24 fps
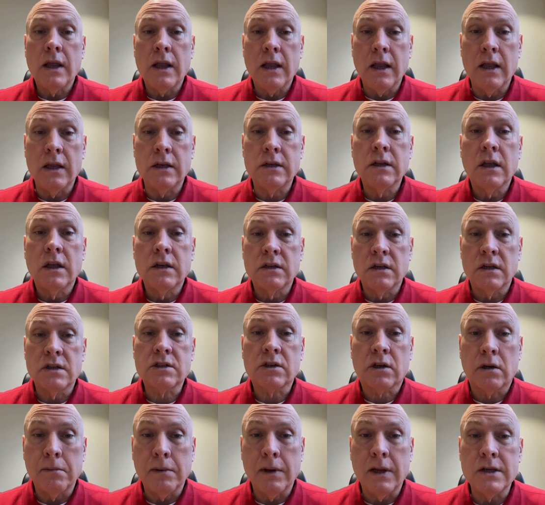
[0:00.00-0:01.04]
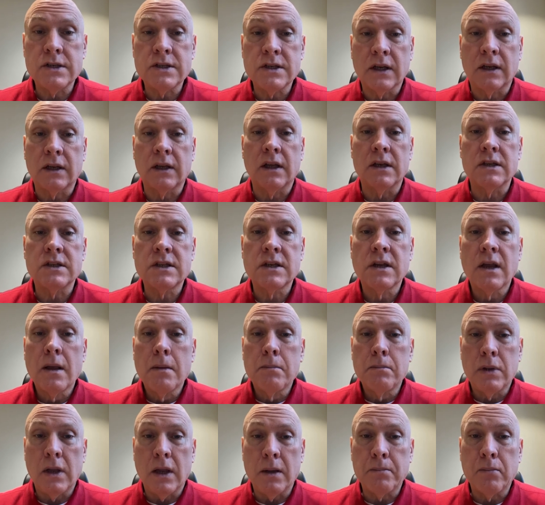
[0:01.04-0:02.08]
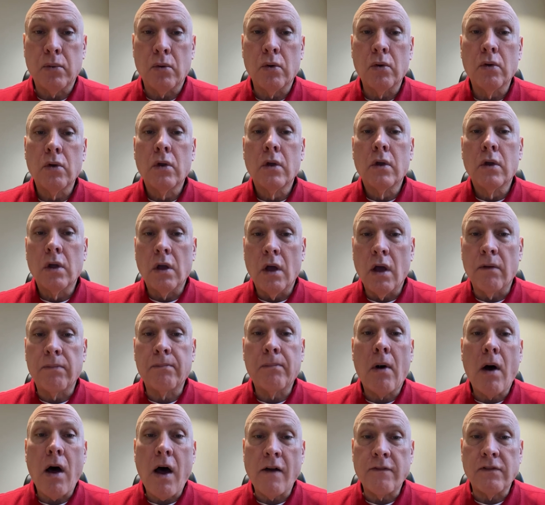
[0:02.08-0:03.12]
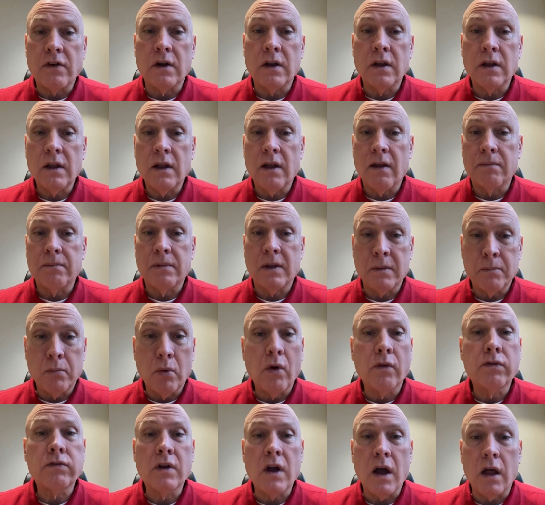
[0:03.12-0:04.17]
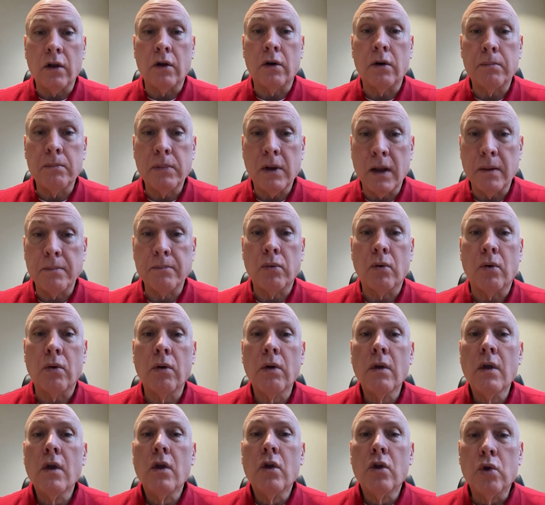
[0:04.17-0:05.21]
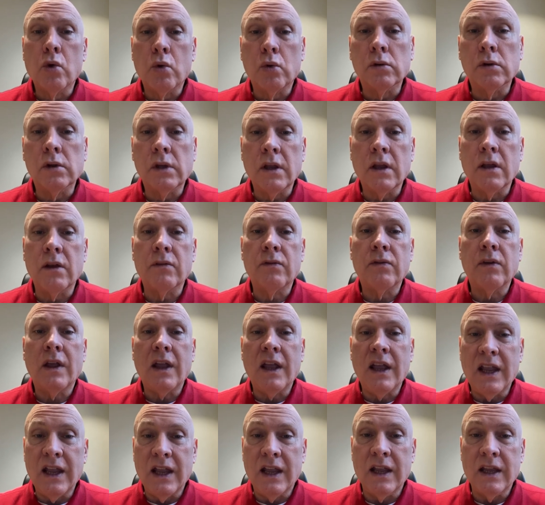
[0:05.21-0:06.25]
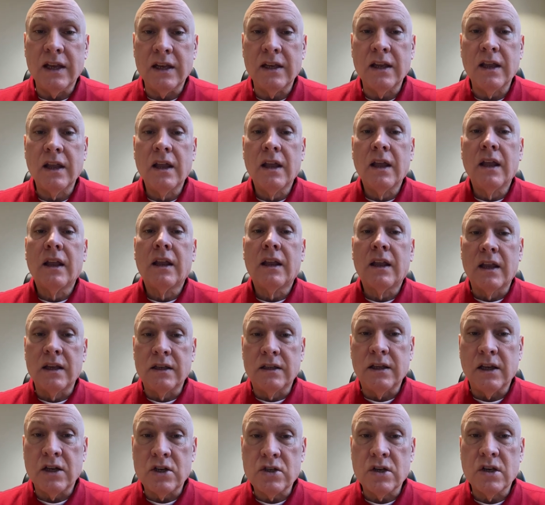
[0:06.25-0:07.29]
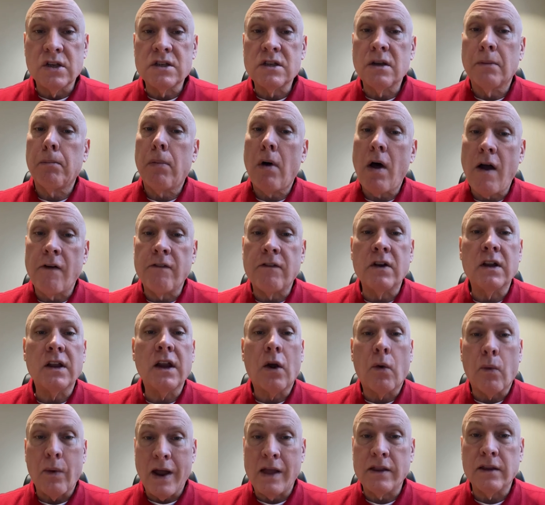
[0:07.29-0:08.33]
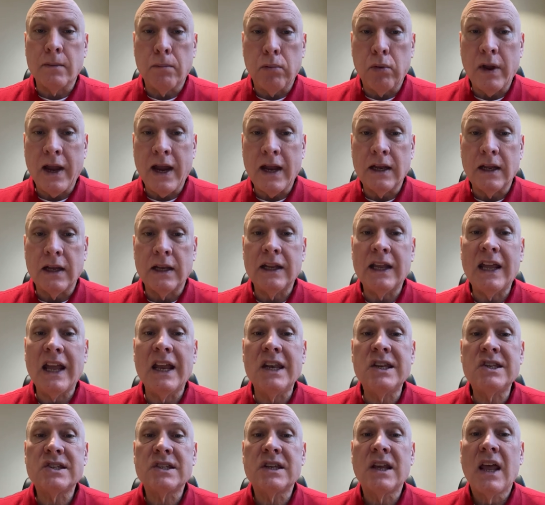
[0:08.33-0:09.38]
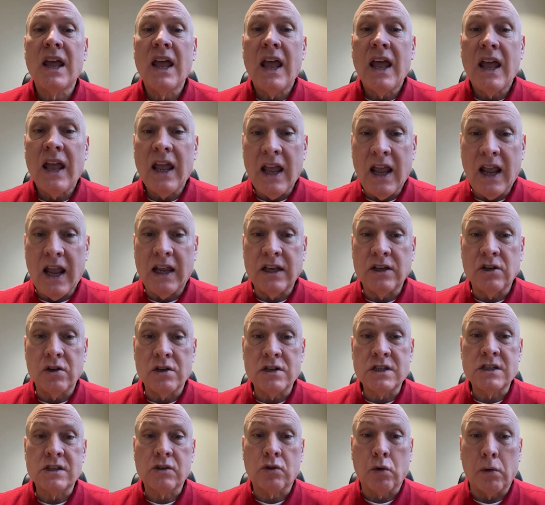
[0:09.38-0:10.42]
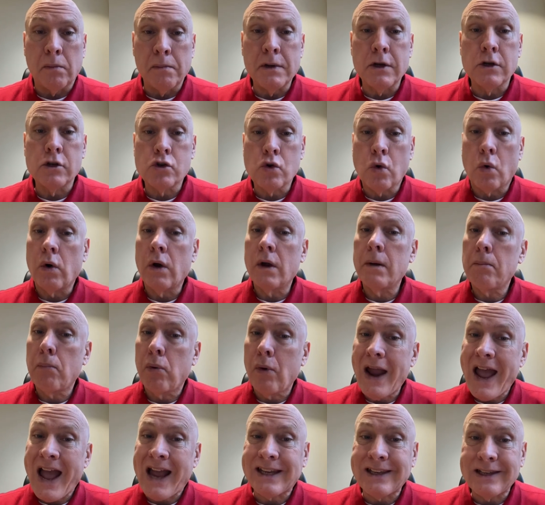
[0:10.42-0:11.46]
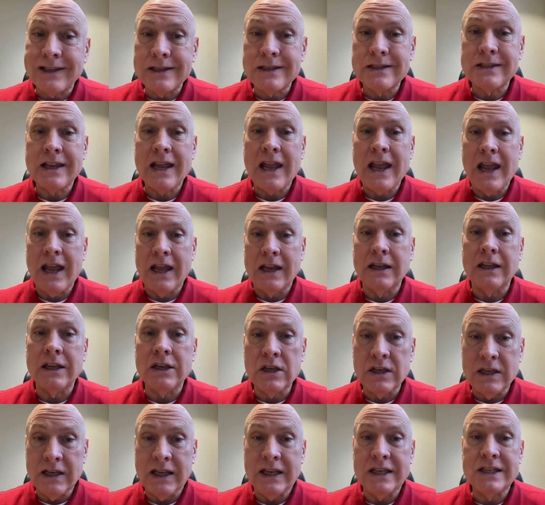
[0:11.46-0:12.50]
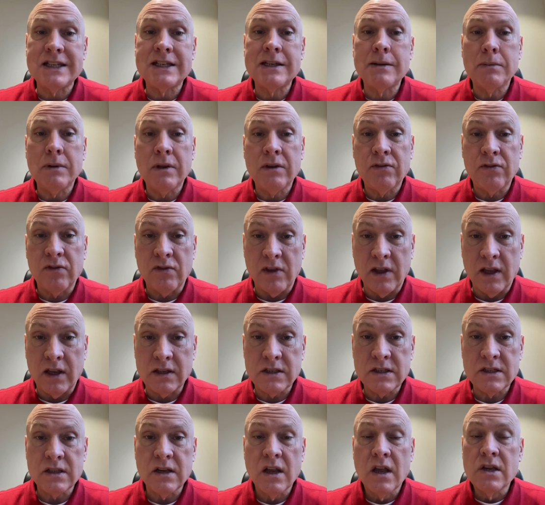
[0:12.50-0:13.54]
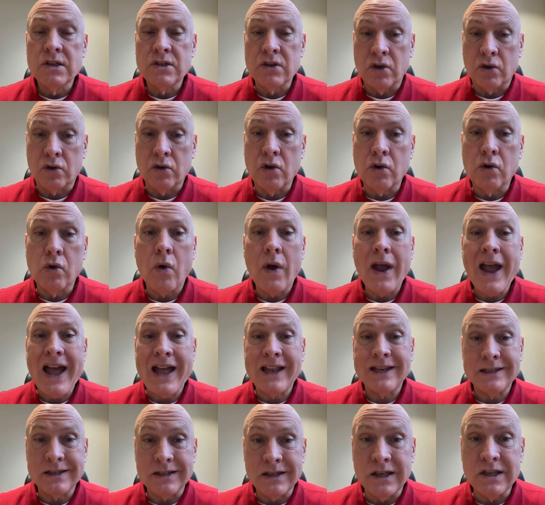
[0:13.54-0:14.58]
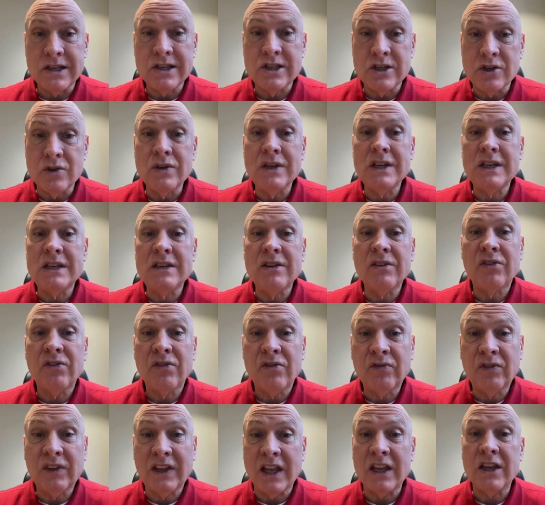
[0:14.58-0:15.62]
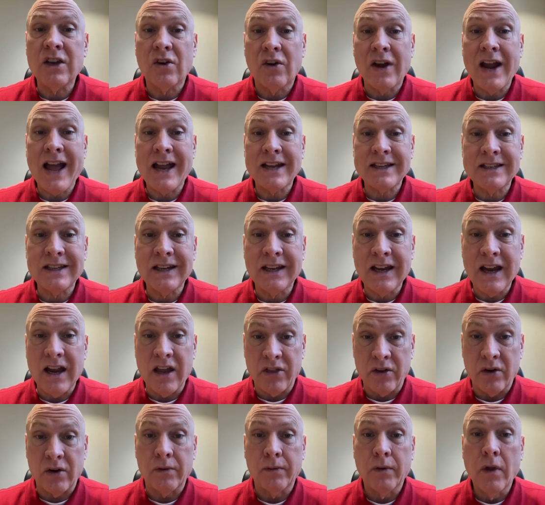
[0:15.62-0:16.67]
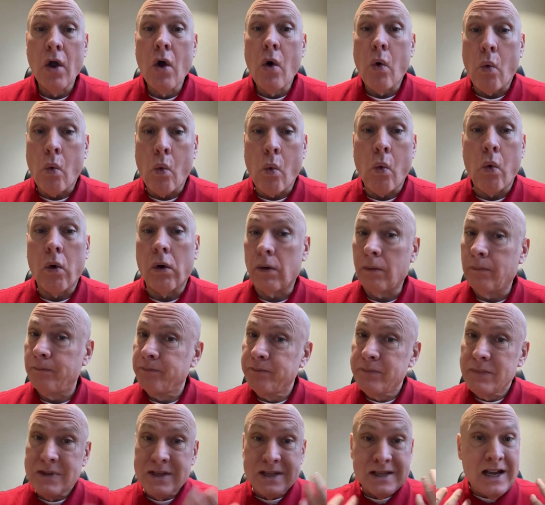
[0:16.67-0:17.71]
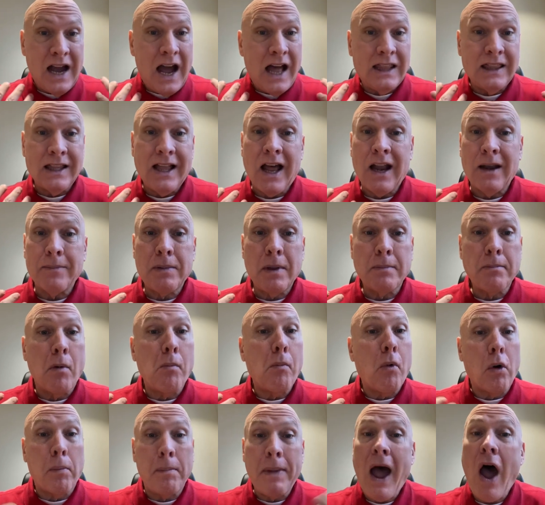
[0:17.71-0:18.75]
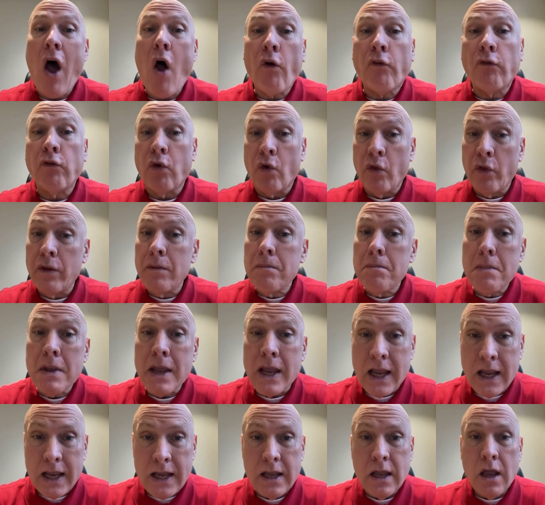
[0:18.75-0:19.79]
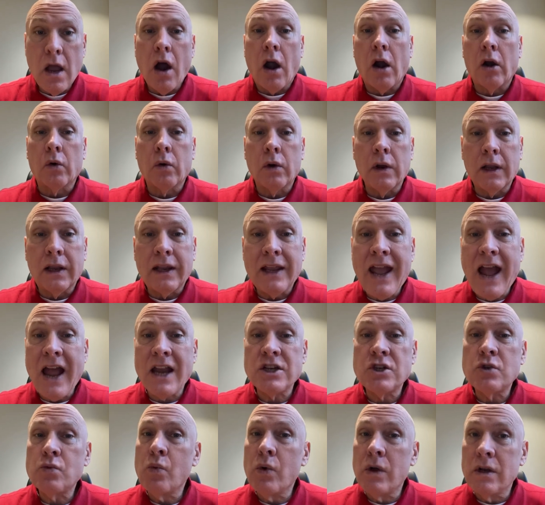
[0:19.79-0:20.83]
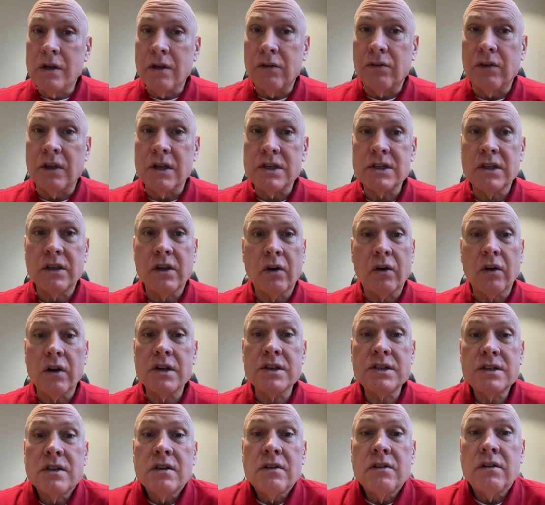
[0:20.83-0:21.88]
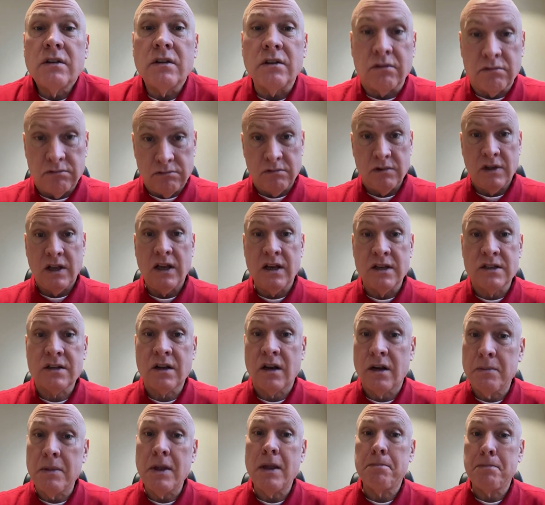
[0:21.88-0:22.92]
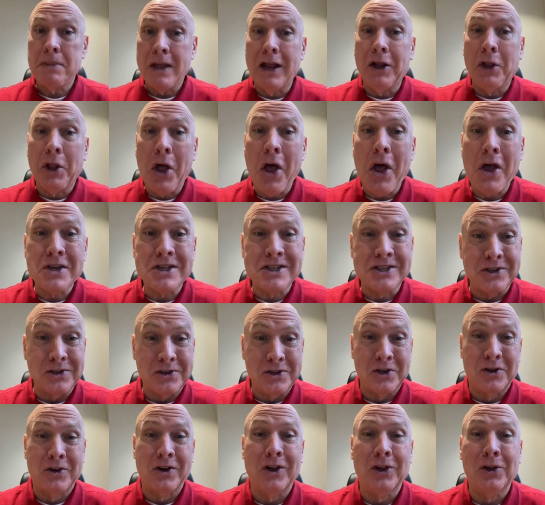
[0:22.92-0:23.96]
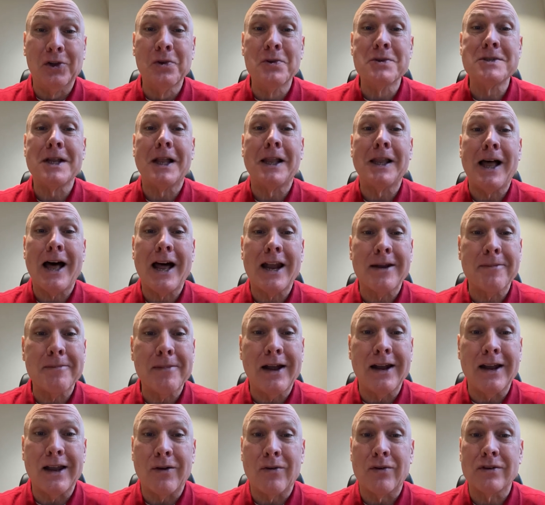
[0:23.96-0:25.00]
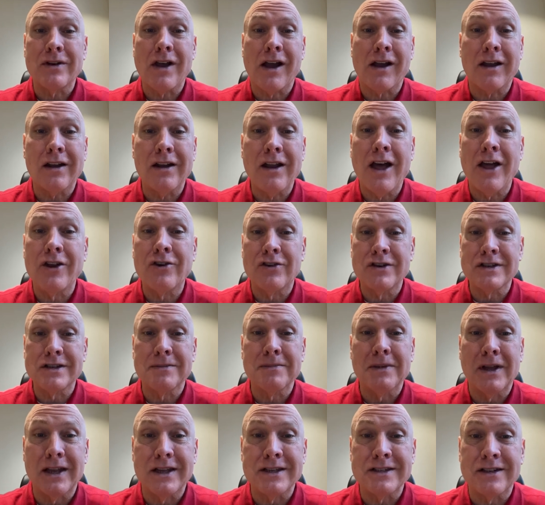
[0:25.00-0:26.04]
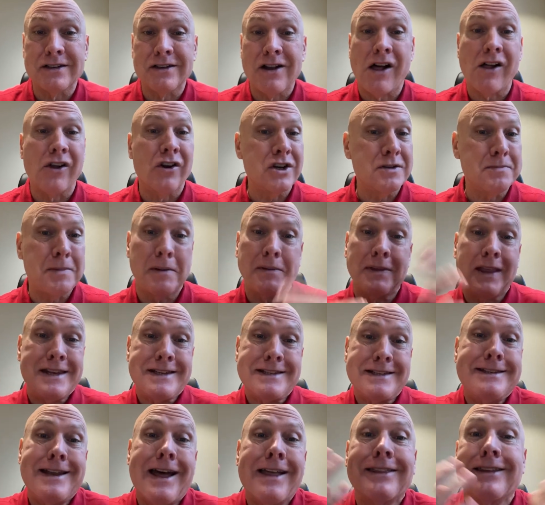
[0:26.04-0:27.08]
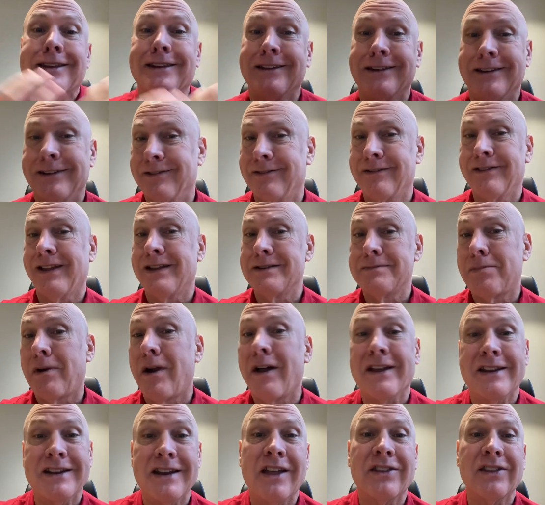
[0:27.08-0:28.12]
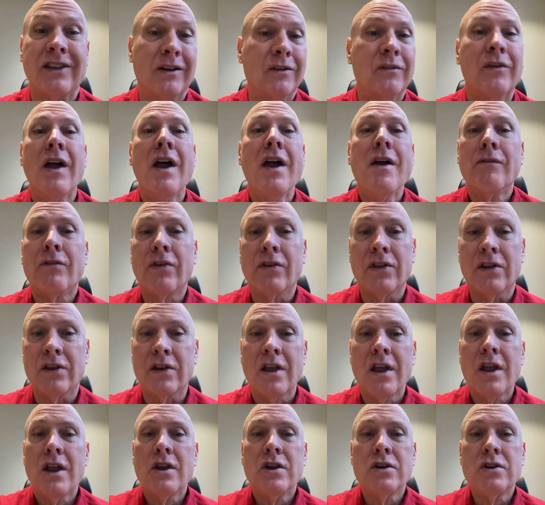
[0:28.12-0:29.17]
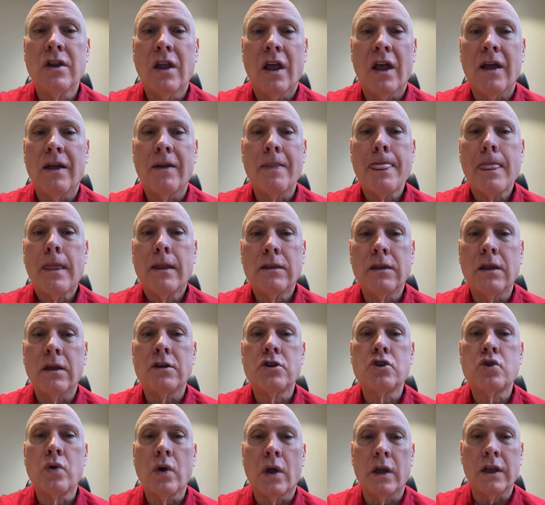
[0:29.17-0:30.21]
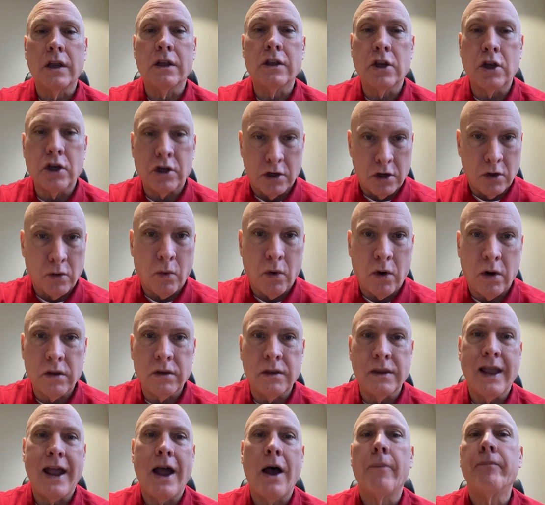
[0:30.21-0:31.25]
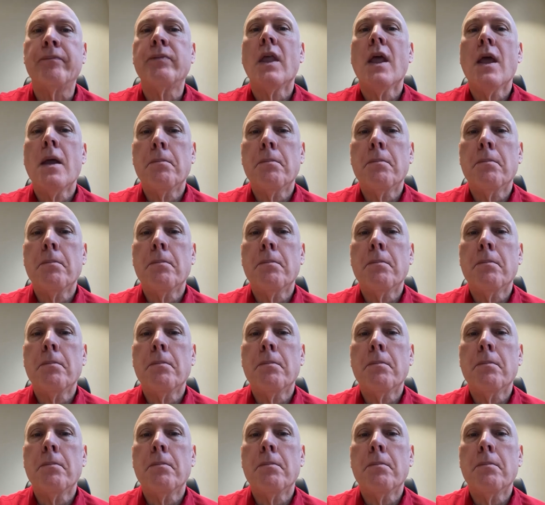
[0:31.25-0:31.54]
It discriminates against people of poverty, of people of color, people who live in conditions of poverty around the planet. It's a discriminatory practice, and it needs to be fixed. So Google AdSense, you need to get your act together, or a lot of people more powerful than me are going to catch wind of this, and they're going to sue you. And it's going to be a big lawsuit. You're going to lose a lot of money. We're talking hundreds of millions of dollars. Maybe that's nothing to you. That's probably nothing for the trillion that you're worth now.